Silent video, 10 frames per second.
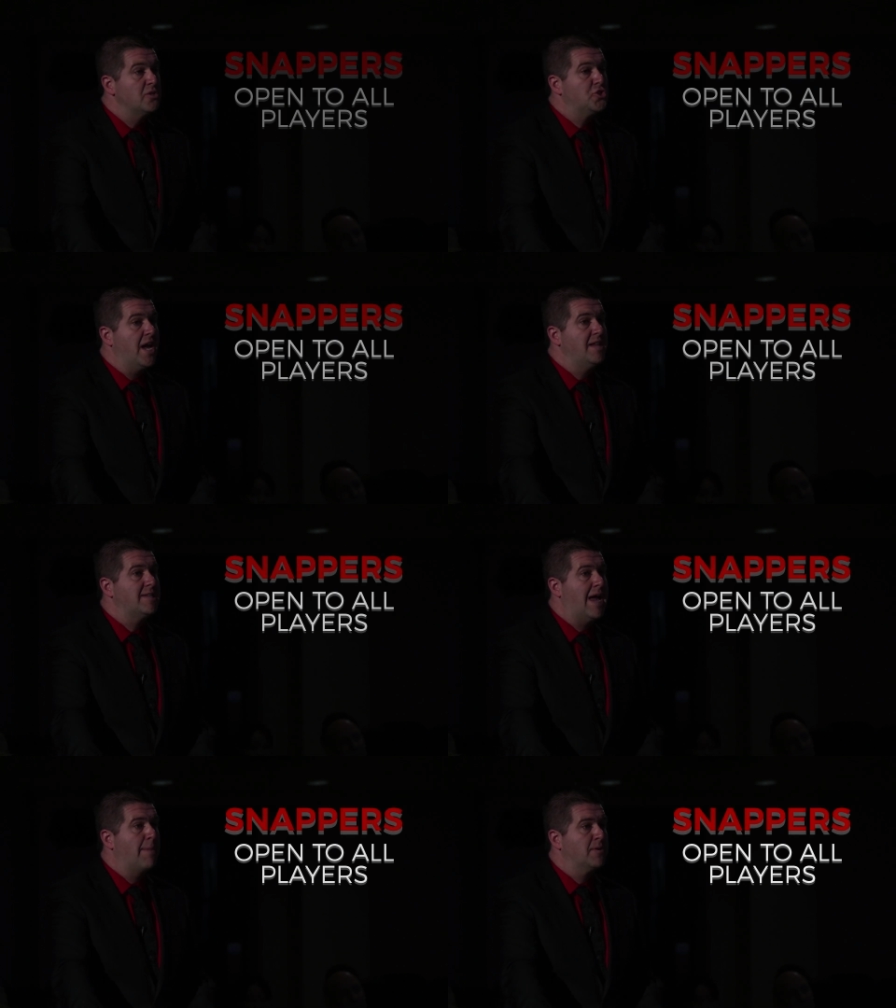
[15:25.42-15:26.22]
Chain
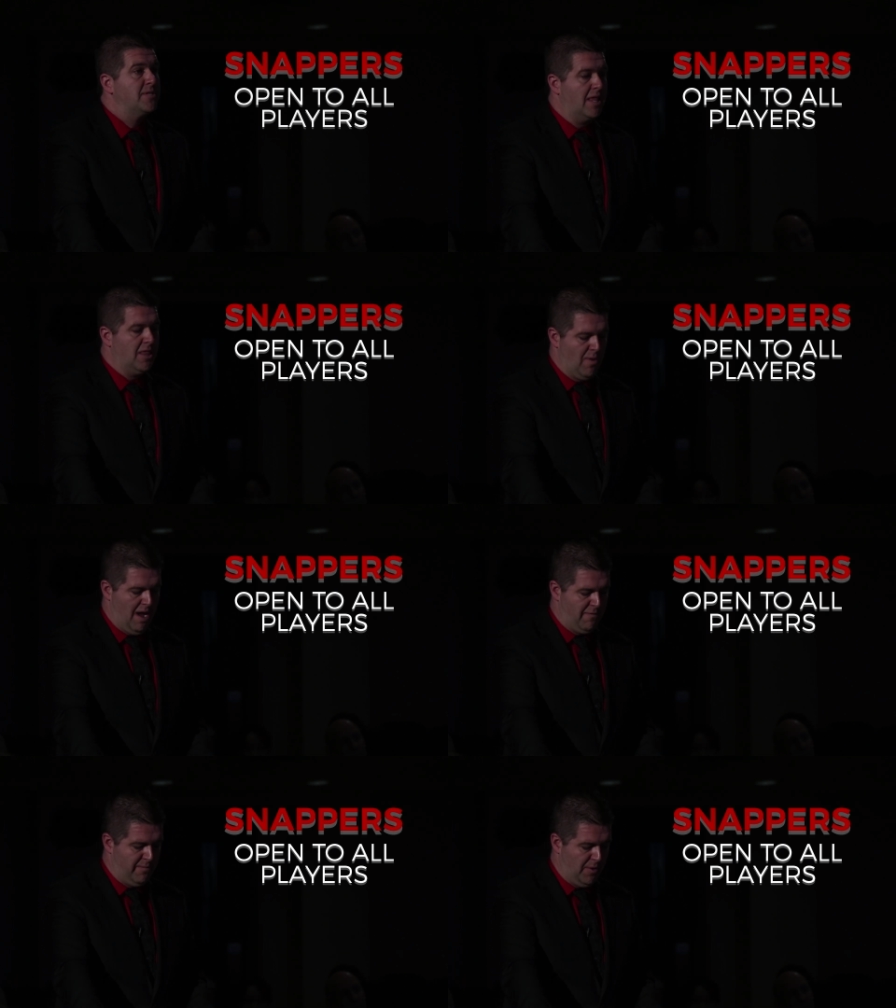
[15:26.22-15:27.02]
snappers to end the
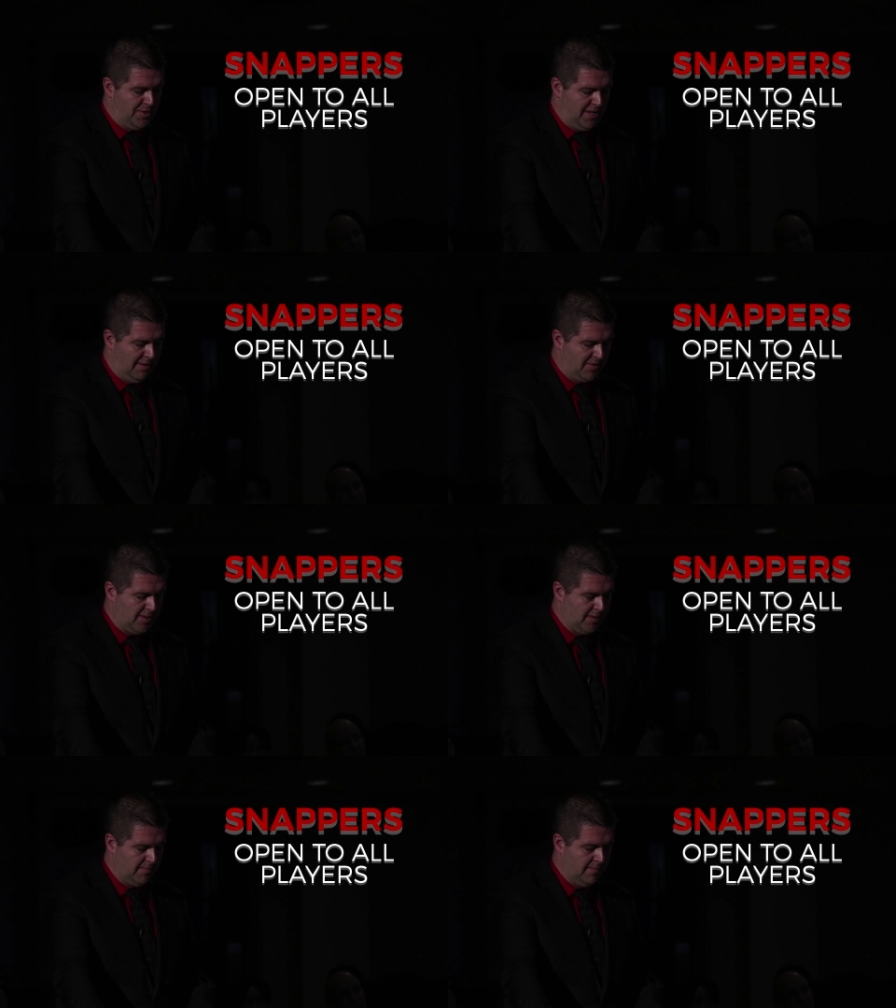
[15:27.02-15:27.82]
round for both
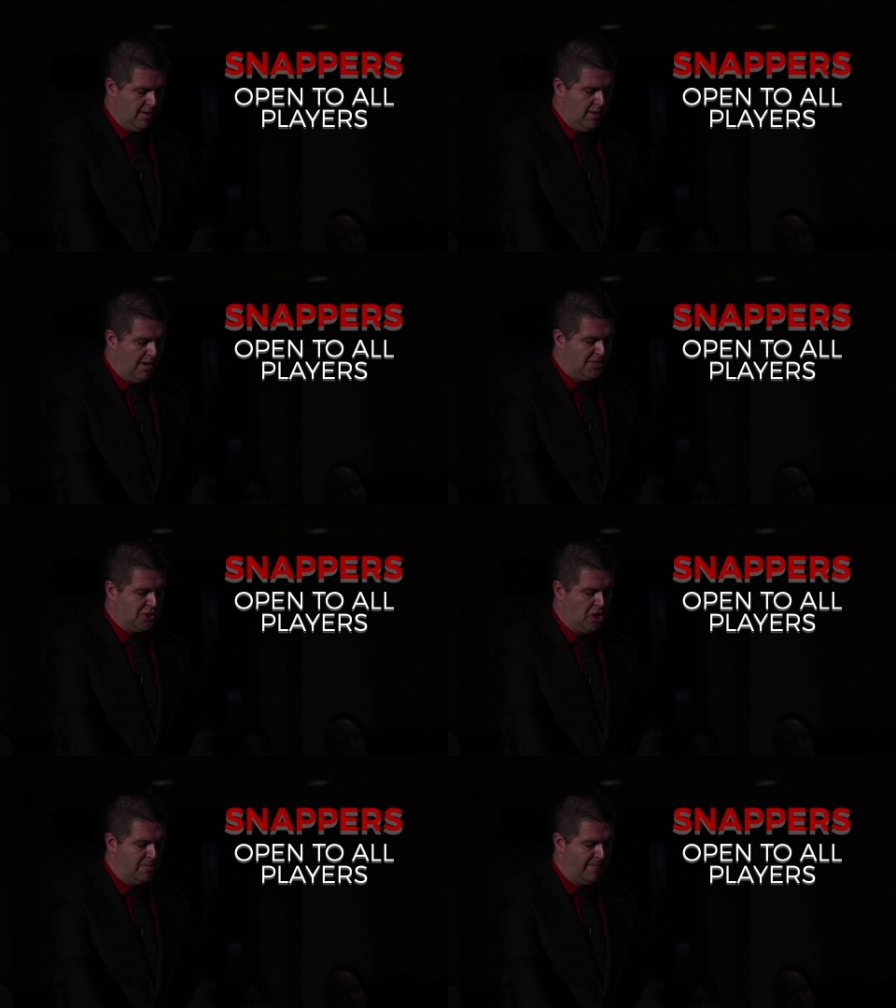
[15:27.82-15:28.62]
teams. A
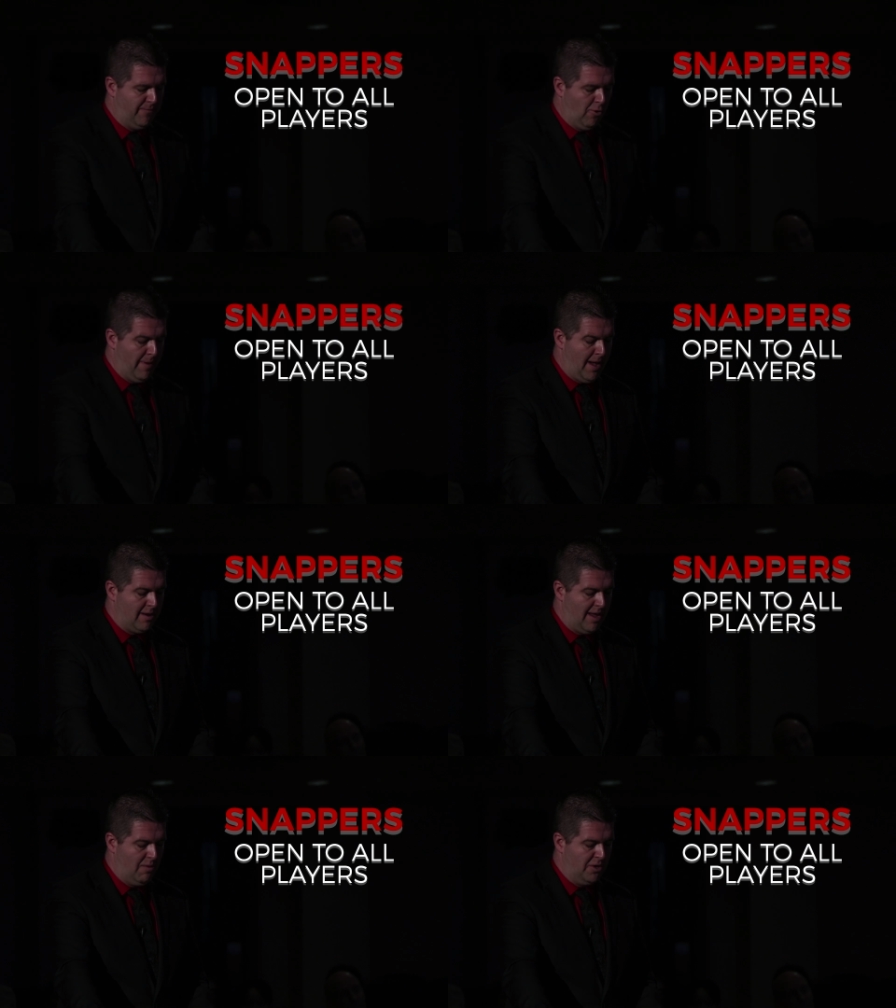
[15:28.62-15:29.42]
tournament format
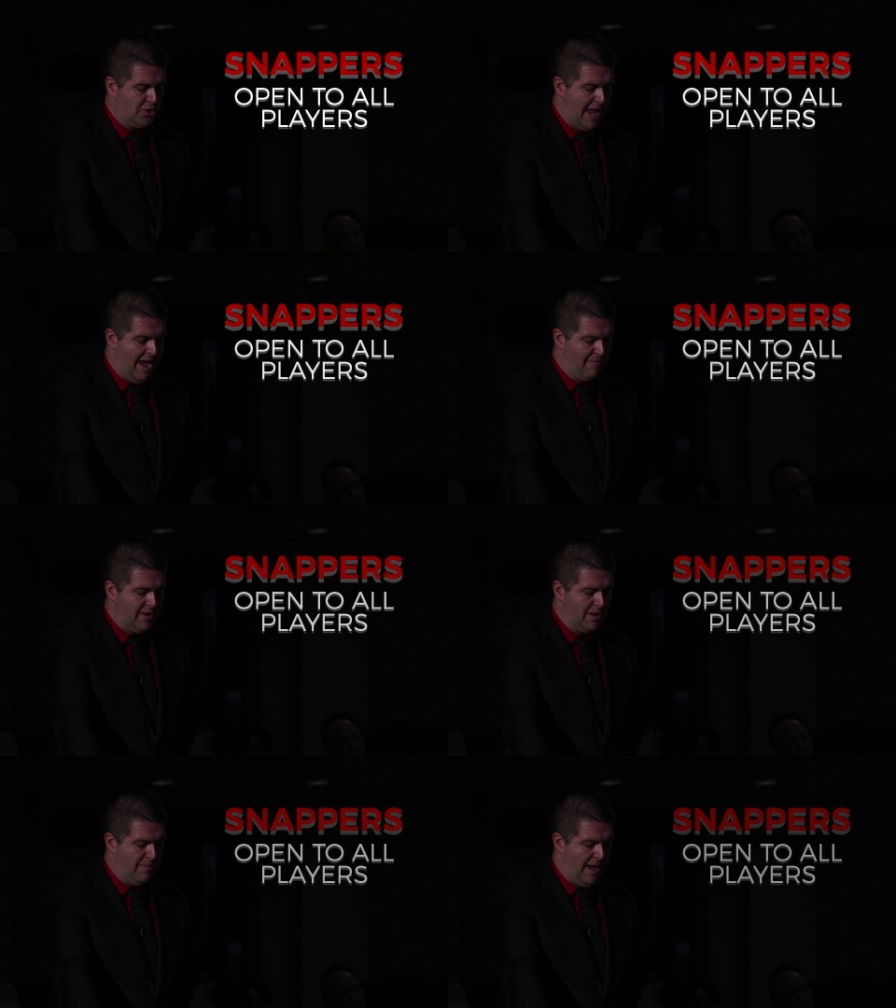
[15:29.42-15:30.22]
in which every
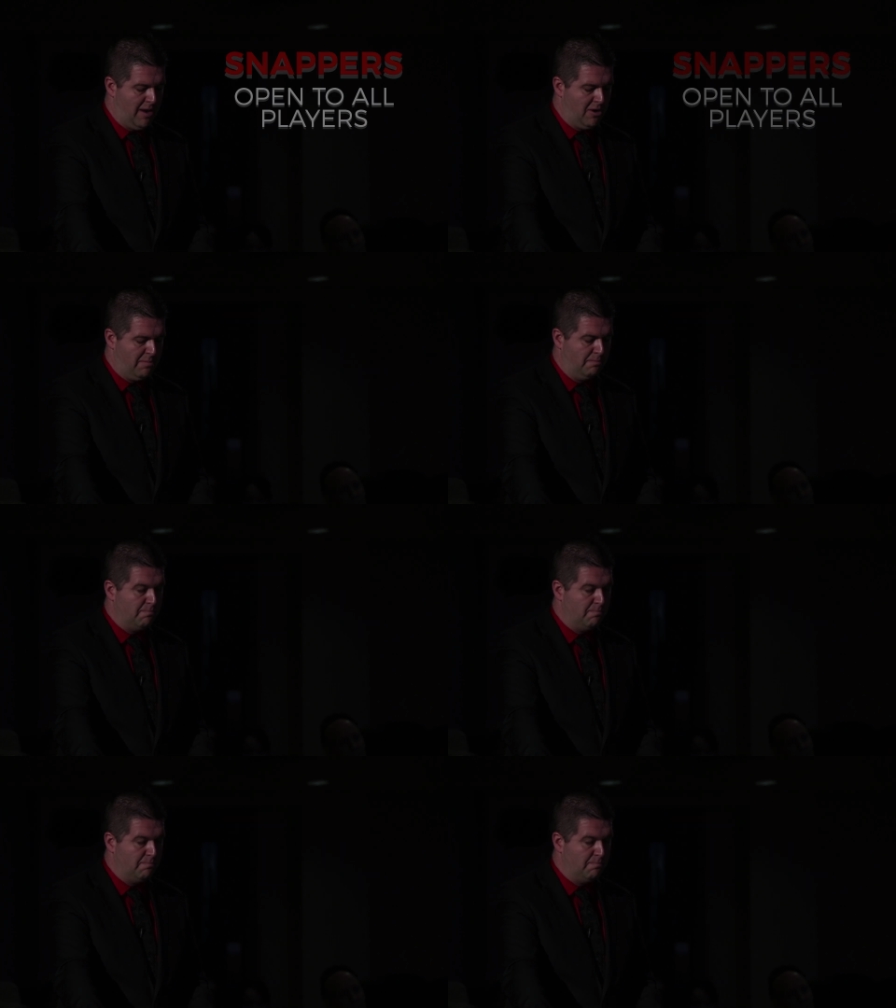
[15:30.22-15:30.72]
competitor...